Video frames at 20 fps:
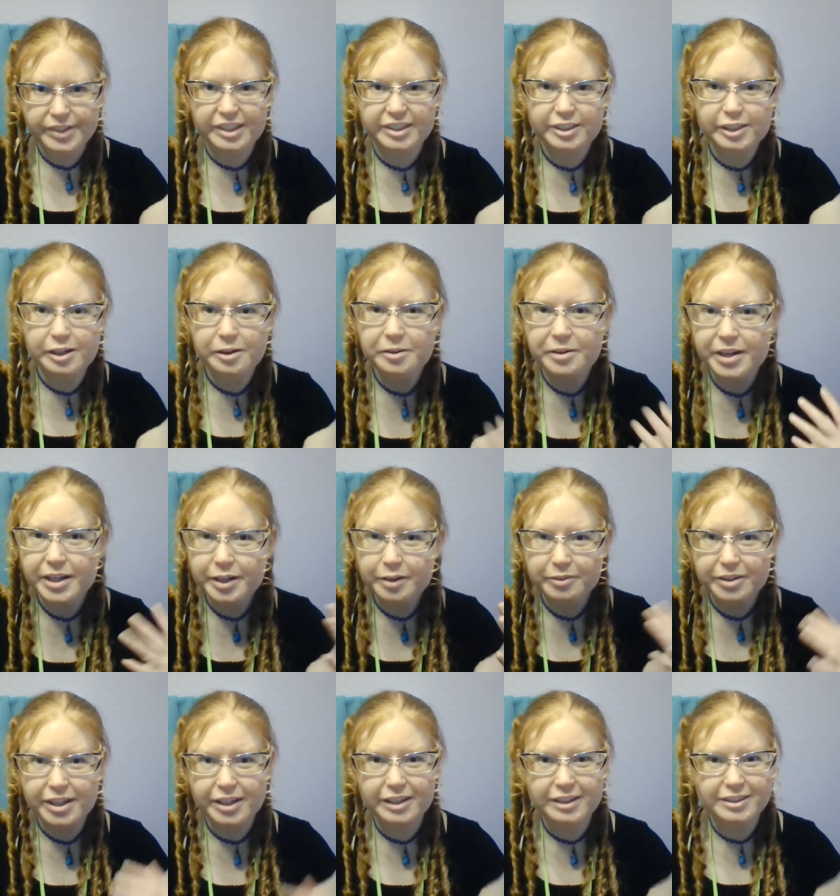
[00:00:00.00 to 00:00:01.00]
So
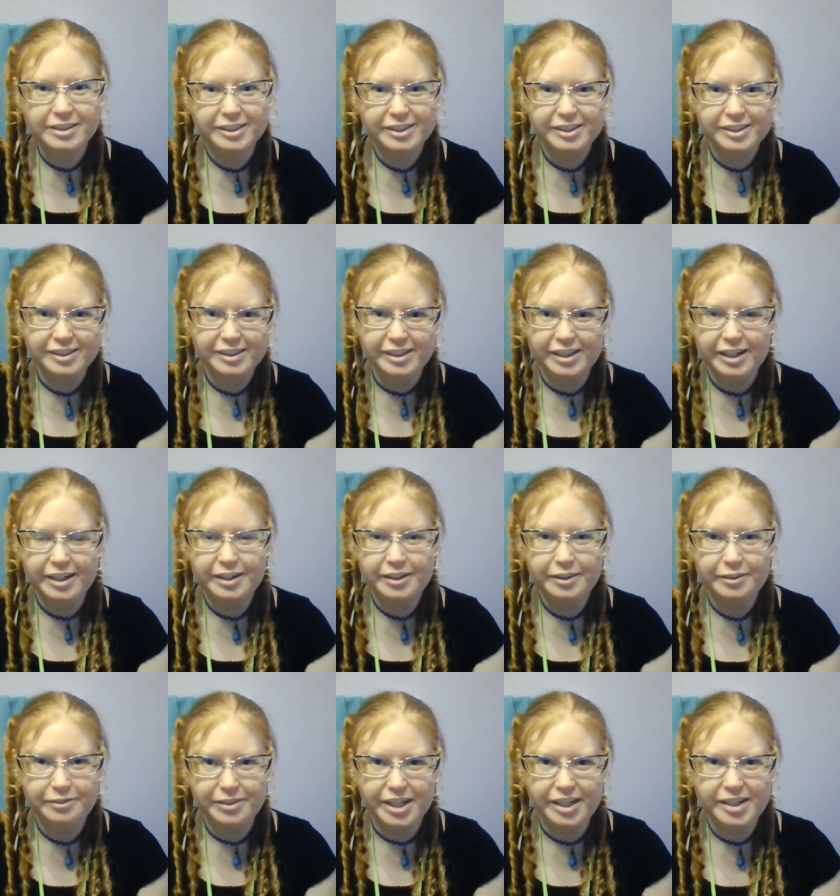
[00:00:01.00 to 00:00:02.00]
anyway, that's the end of
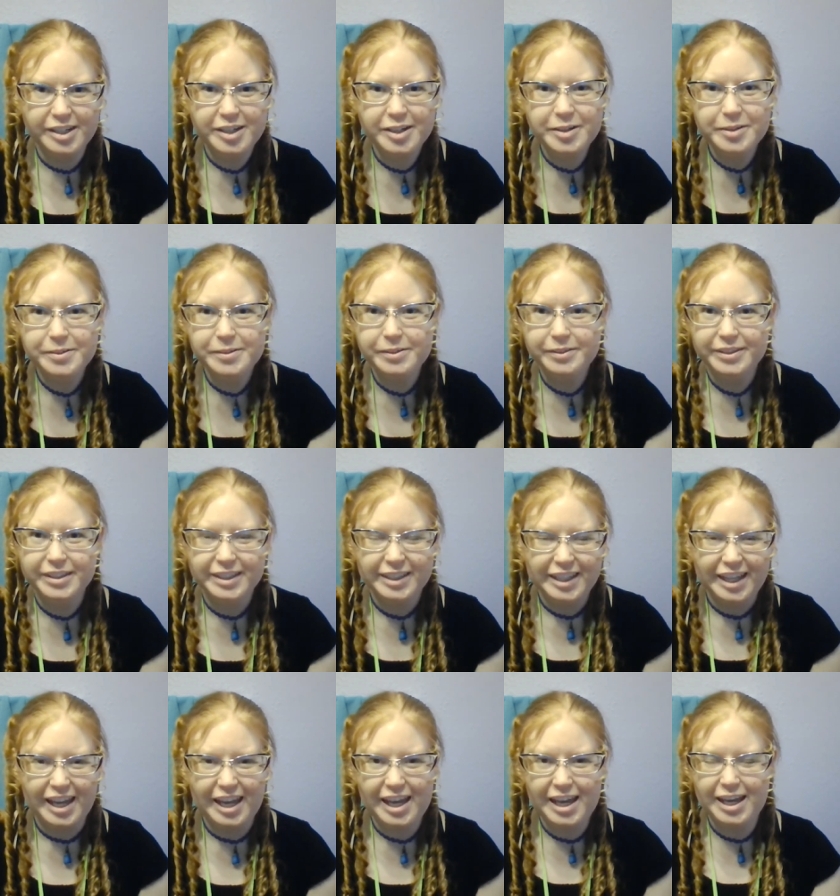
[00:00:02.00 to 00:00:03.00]
the video.
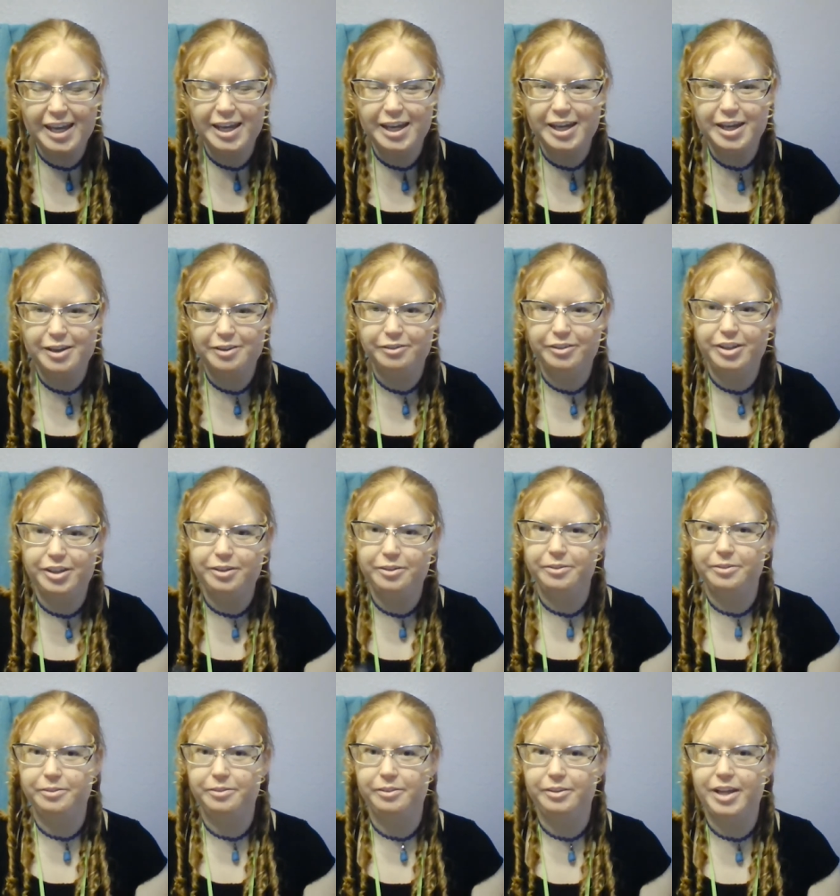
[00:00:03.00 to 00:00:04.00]
If you
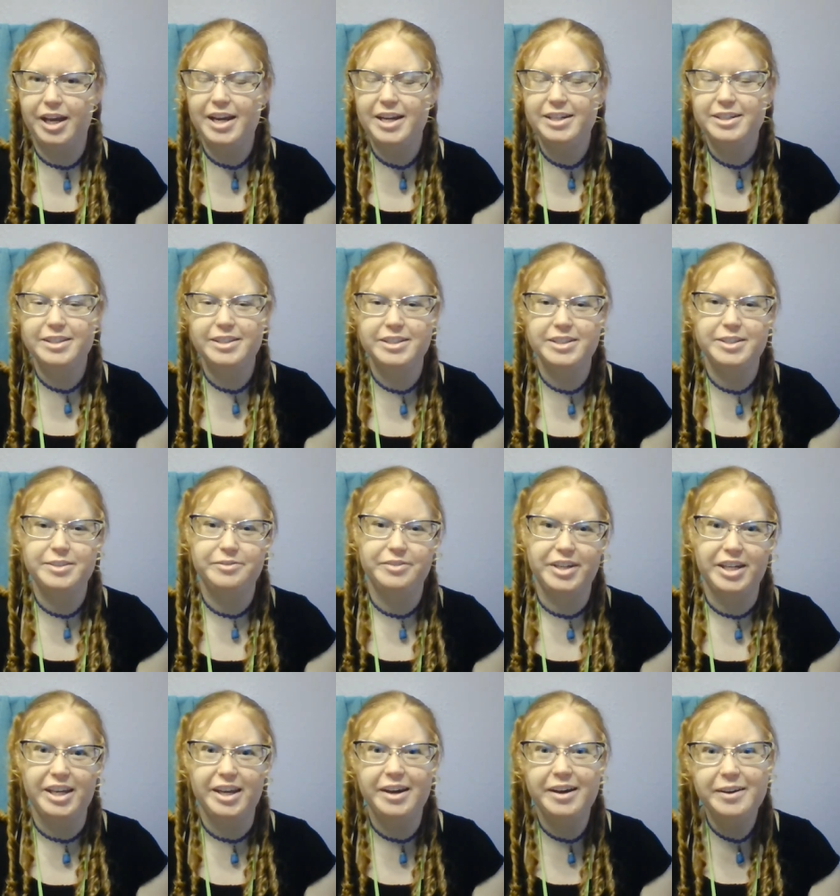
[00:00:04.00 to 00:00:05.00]
liked this
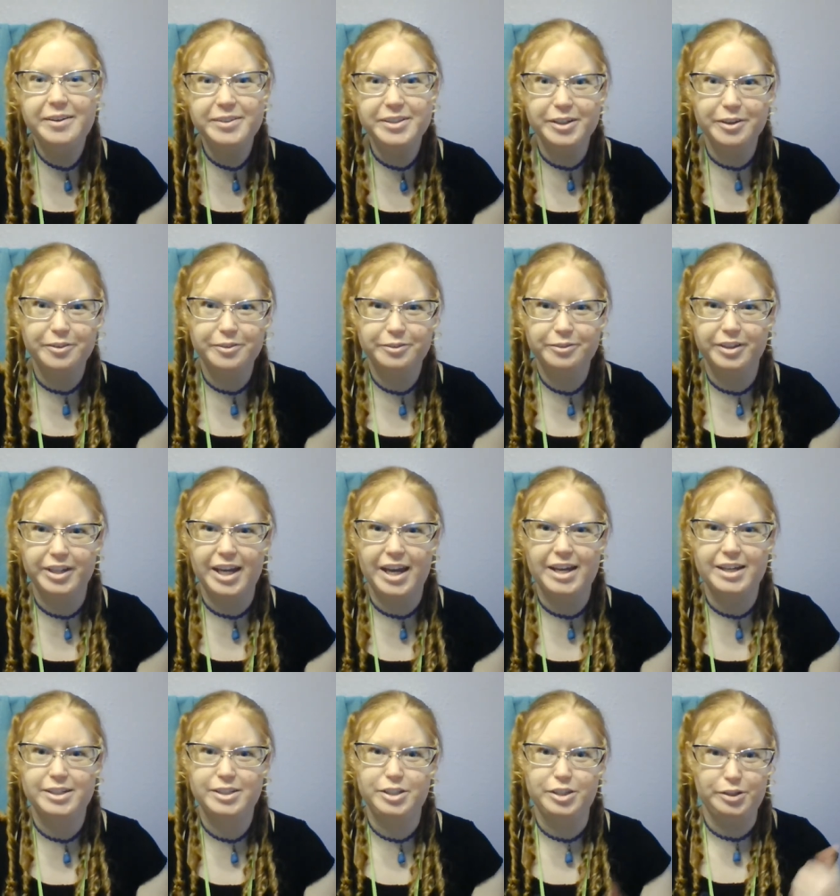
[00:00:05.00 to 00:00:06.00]
video, don't
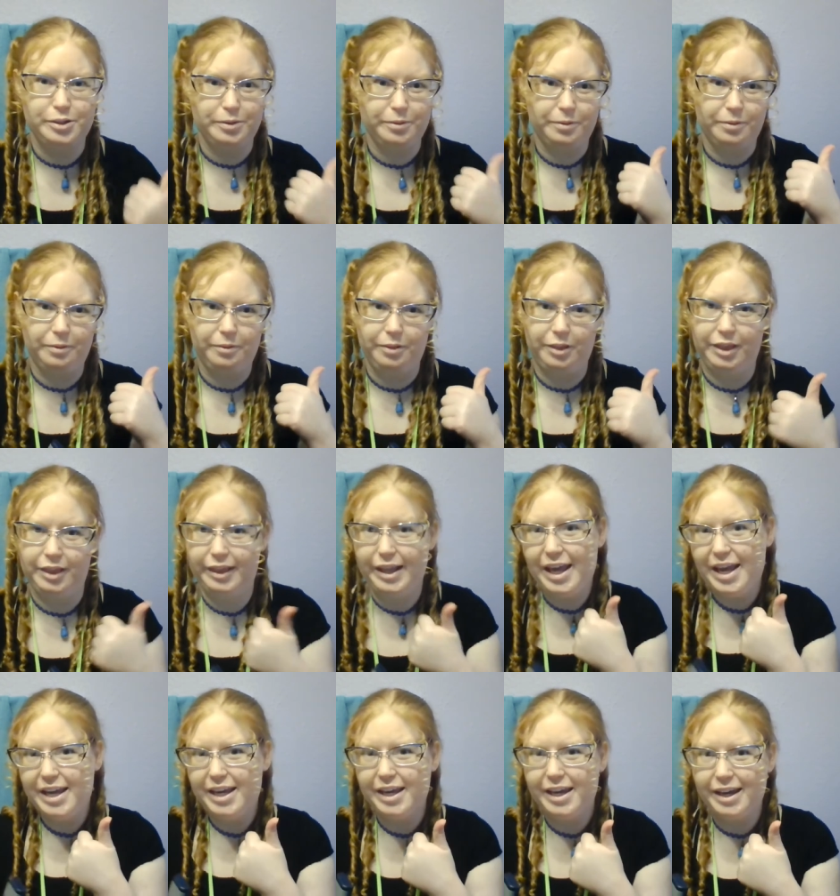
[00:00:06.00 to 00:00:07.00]
forget to
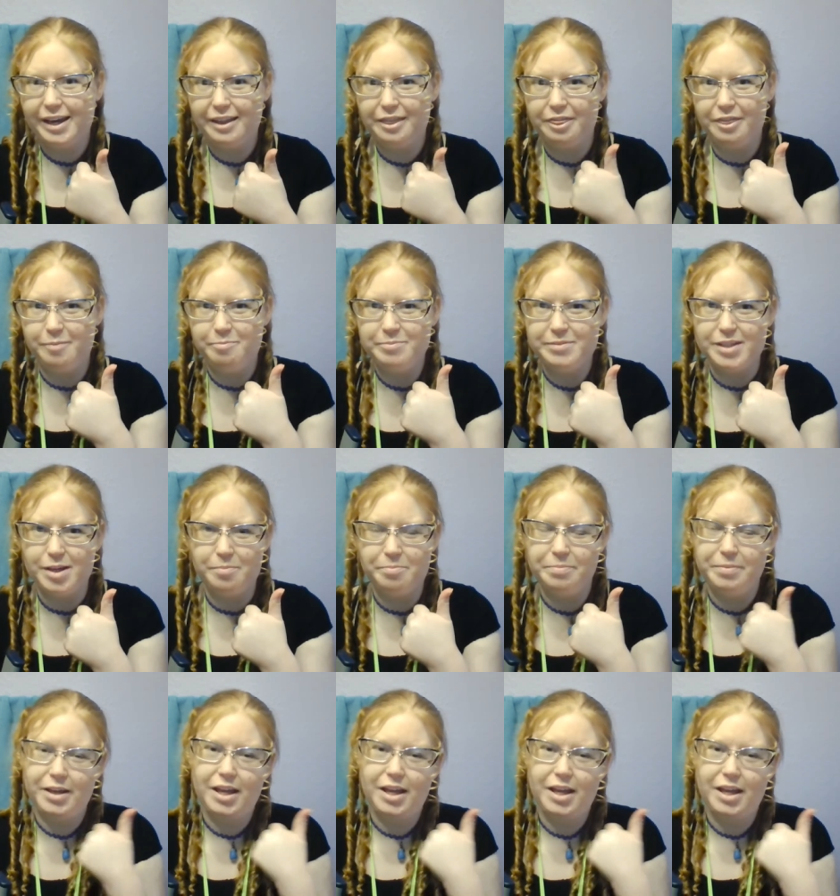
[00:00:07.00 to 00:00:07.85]
like, thumbs up,